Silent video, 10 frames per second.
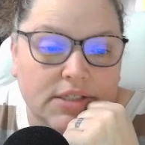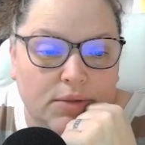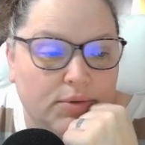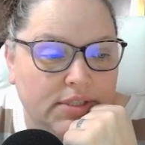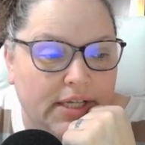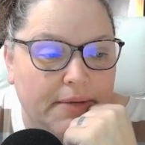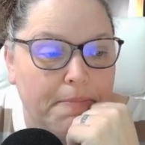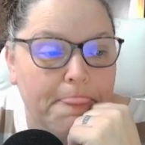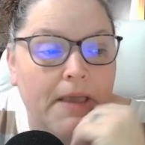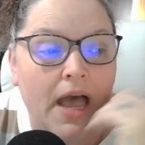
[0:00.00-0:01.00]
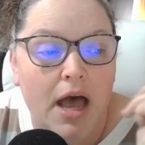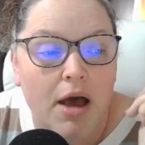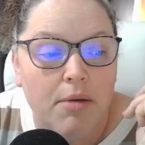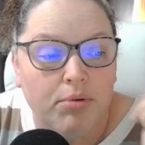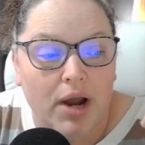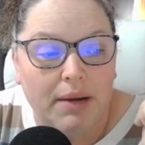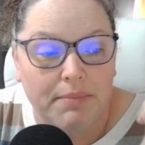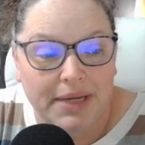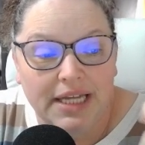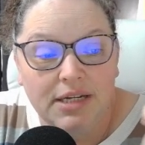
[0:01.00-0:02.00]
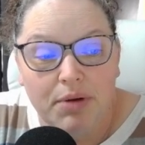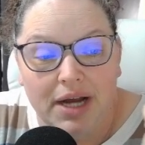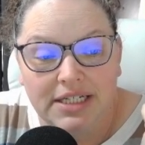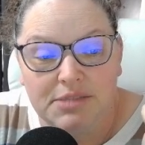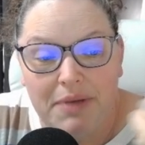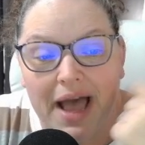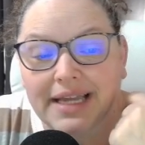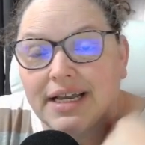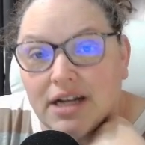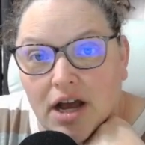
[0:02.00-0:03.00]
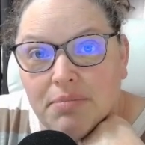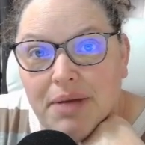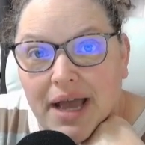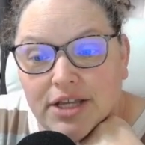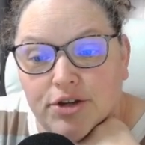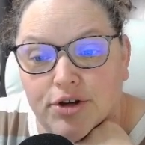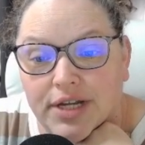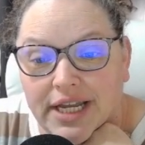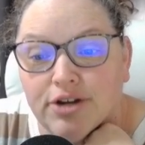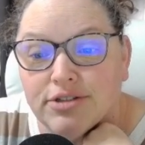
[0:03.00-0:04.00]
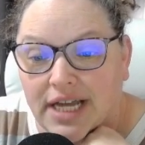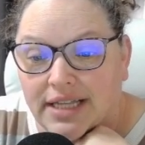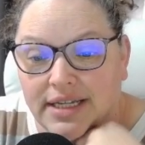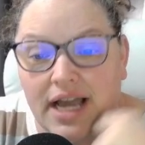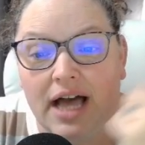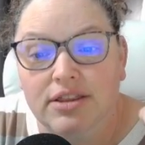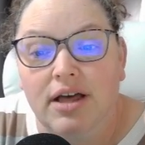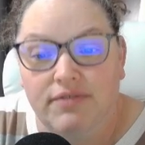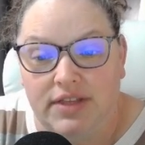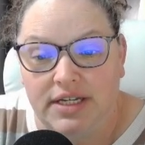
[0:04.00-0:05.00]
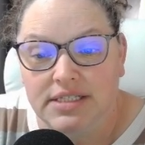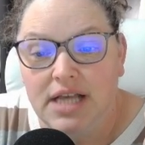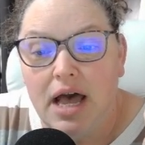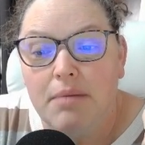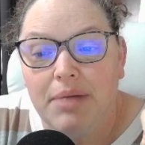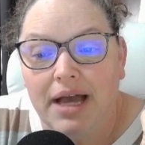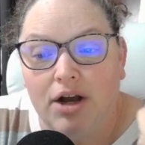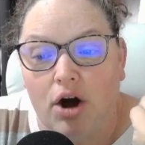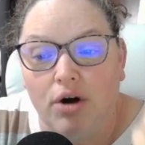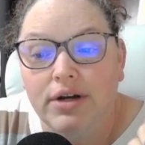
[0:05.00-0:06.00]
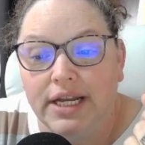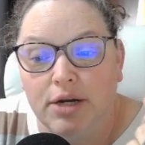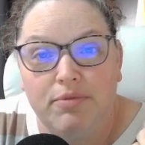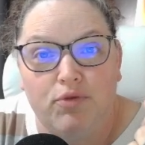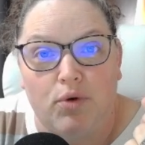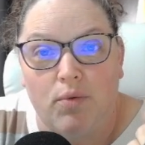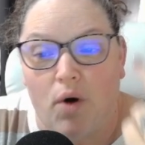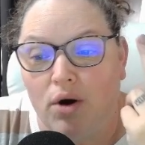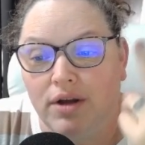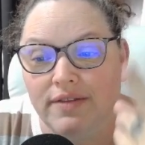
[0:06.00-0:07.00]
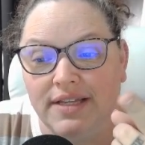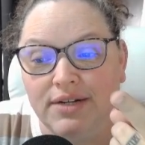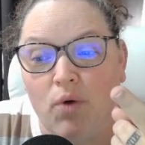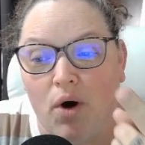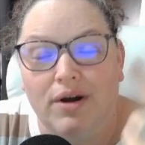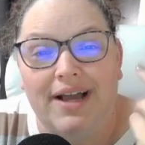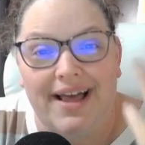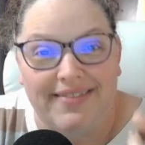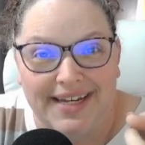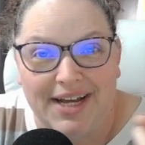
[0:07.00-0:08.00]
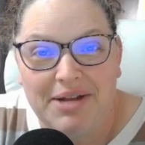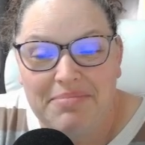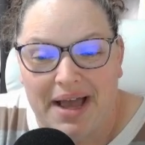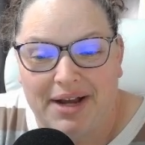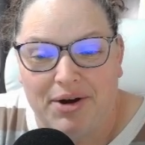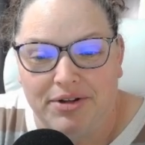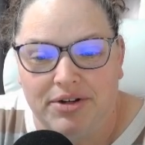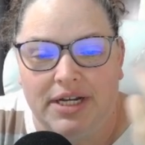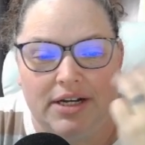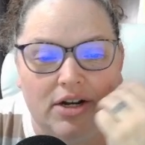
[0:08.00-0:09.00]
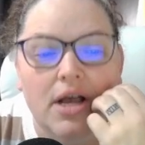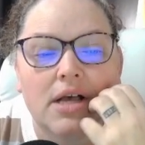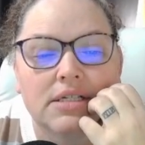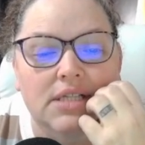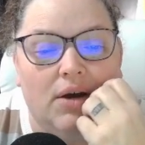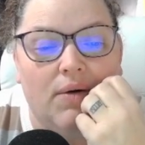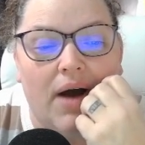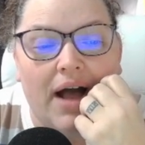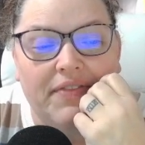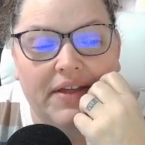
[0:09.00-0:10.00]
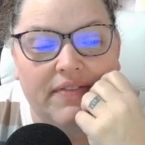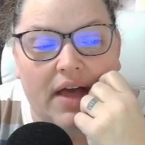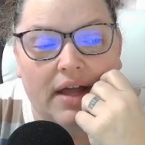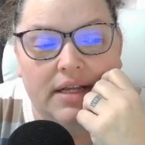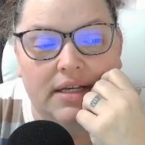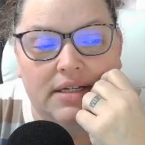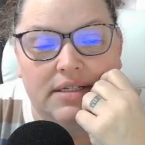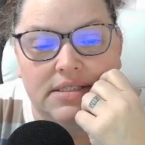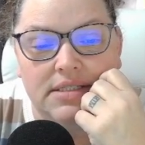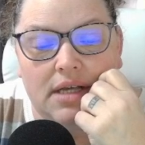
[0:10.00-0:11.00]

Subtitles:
we'll see. Begin to practice packing and unpacking your gear daily. I love this. Pack all gear before a walk, and then unpack all your gear. So I think that is